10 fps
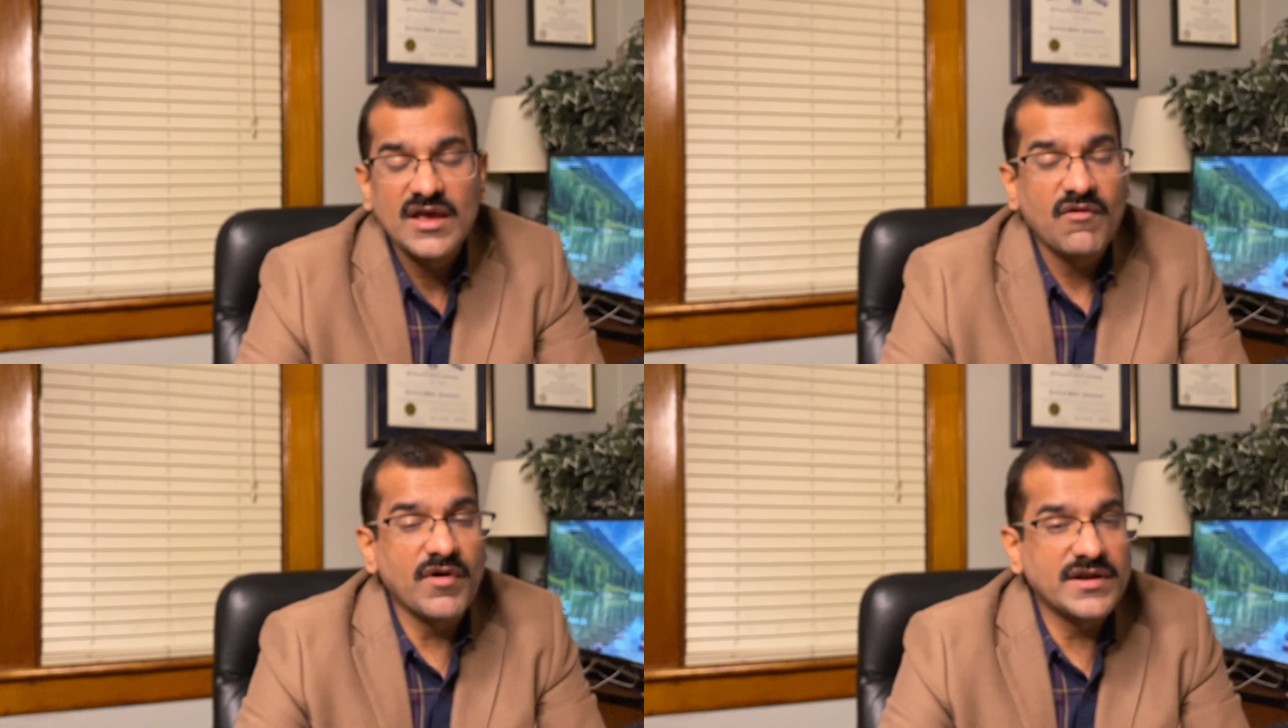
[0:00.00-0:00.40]

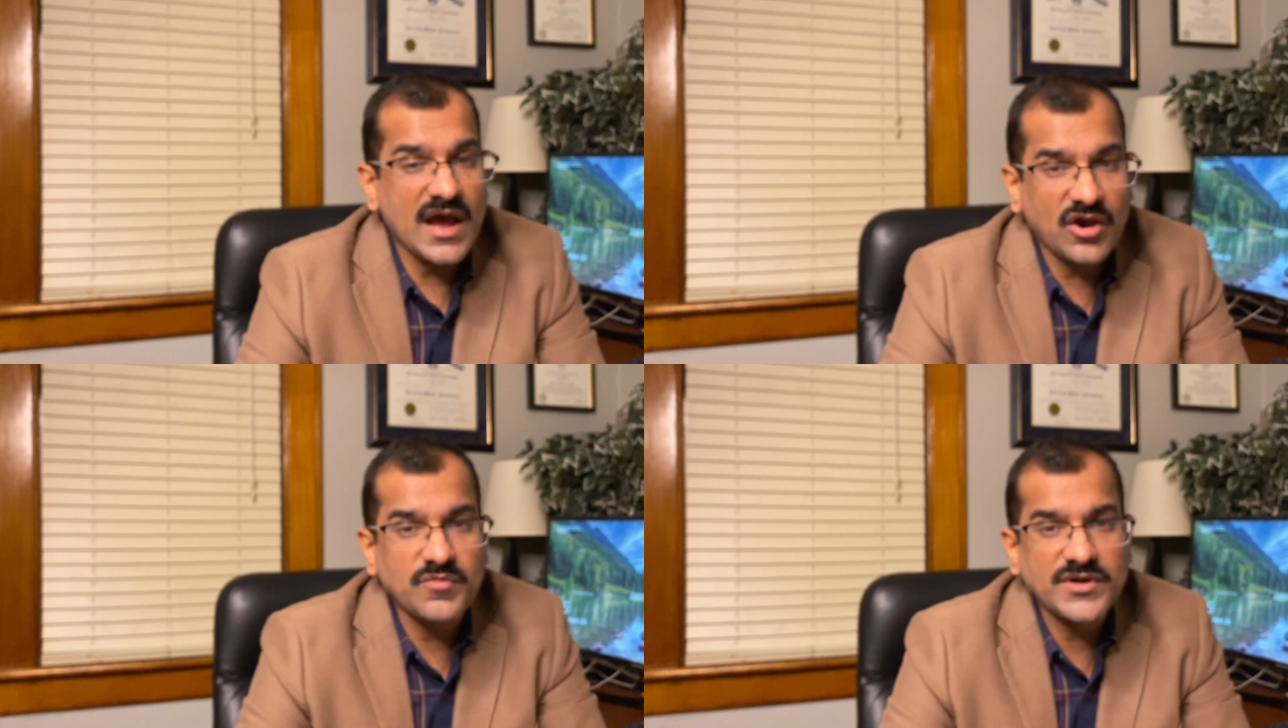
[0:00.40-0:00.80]
What
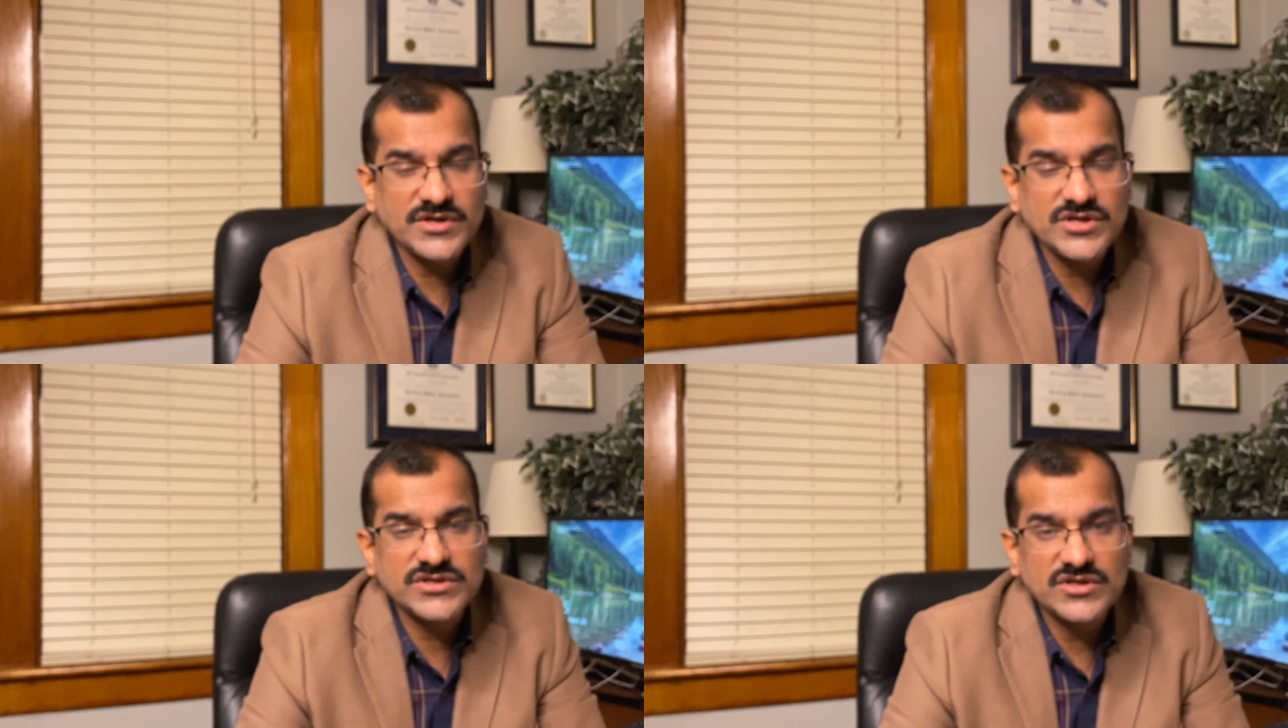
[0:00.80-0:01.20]

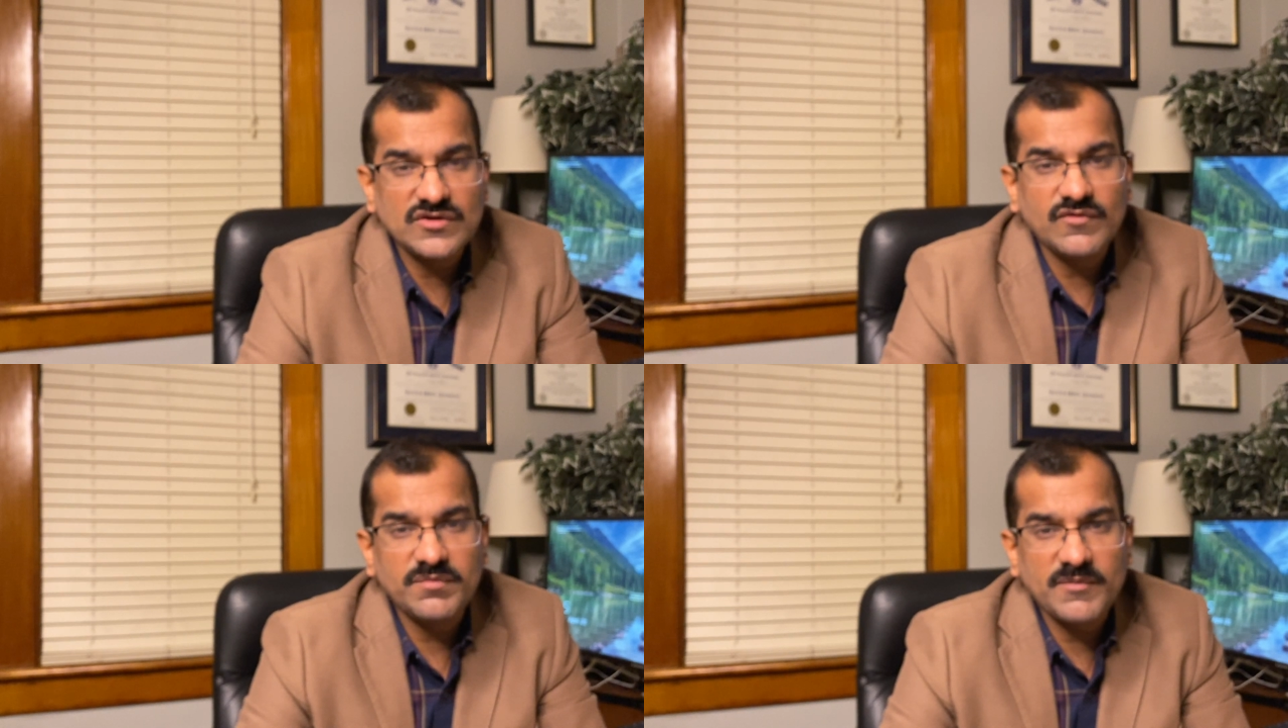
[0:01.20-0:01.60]
documentation
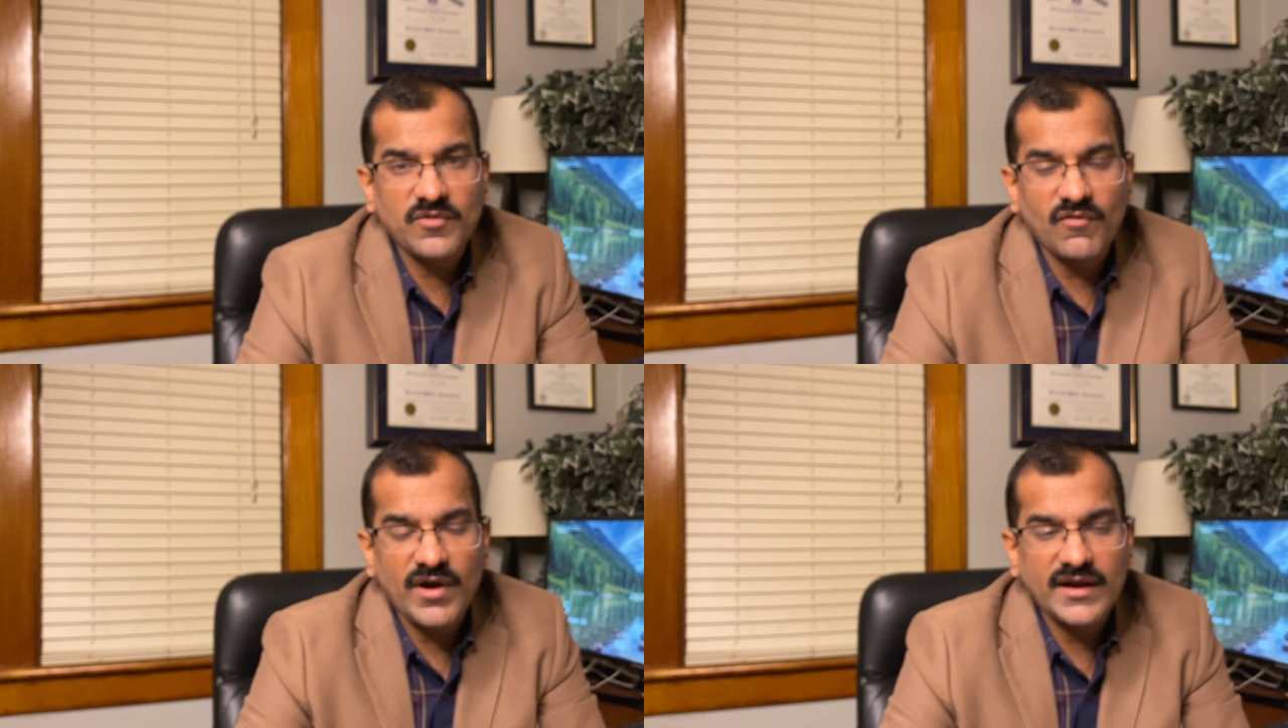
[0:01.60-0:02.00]
you would be
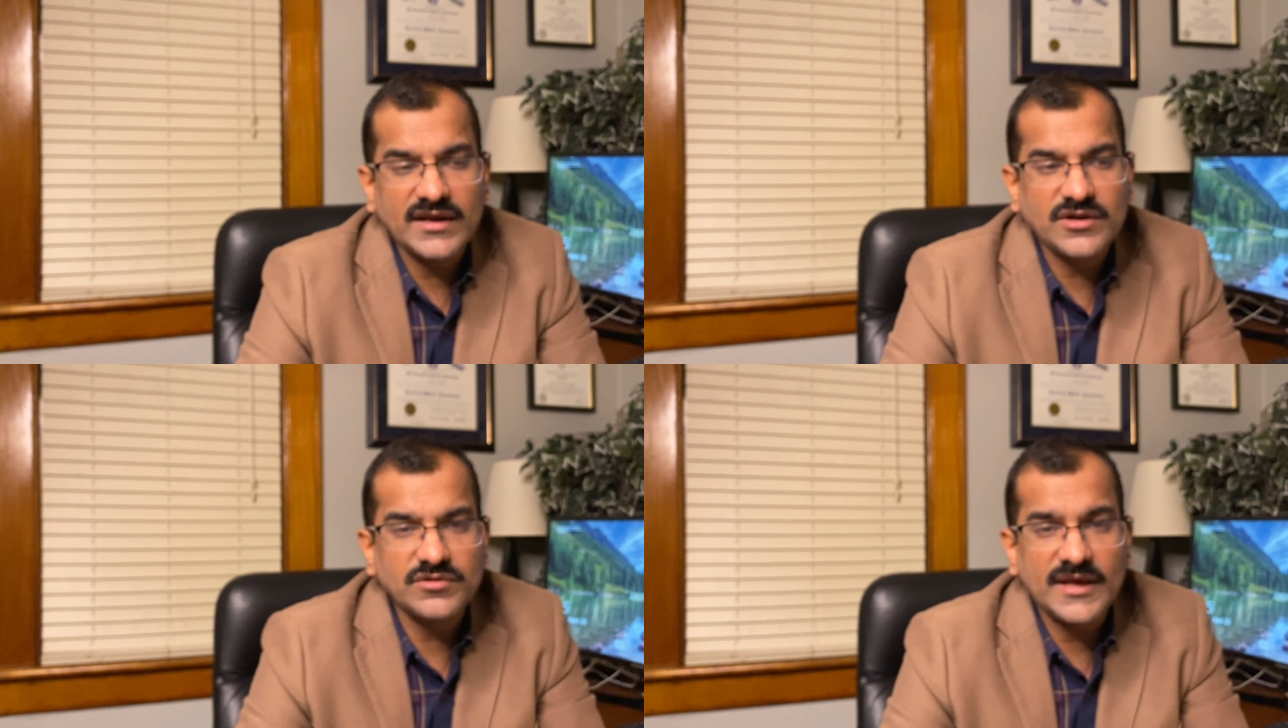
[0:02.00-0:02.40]

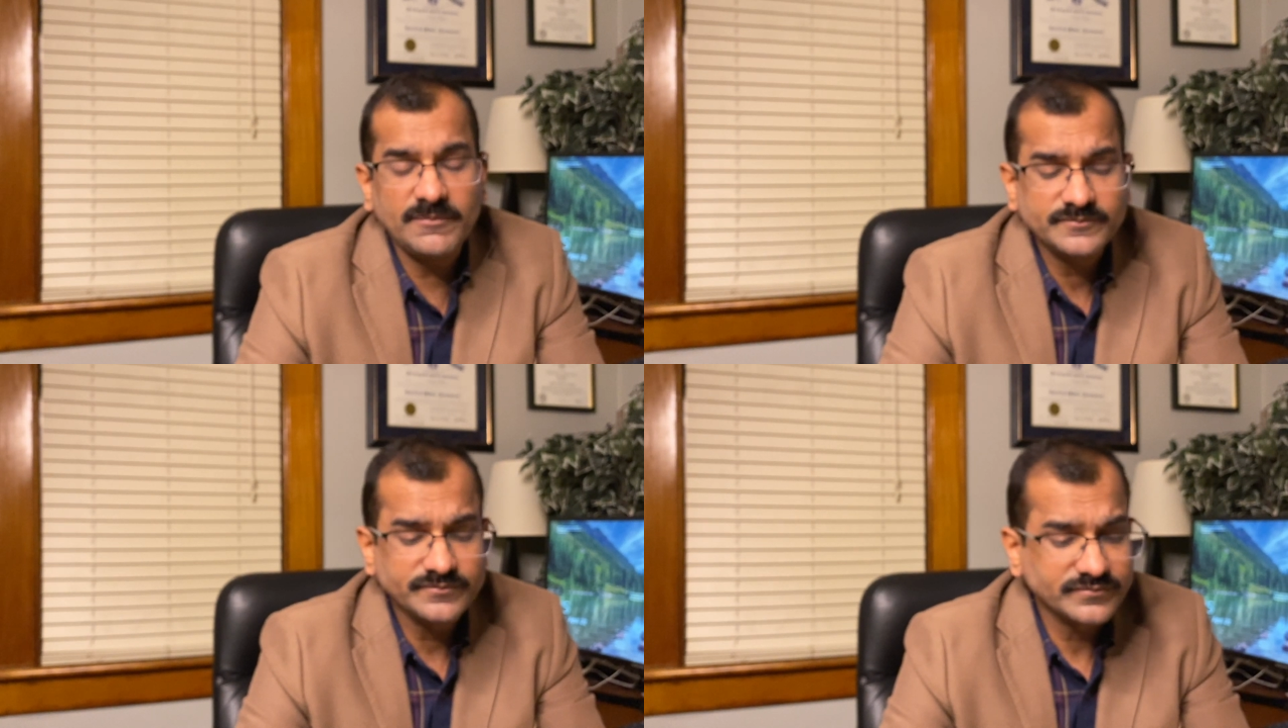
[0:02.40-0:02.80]
providing it to them?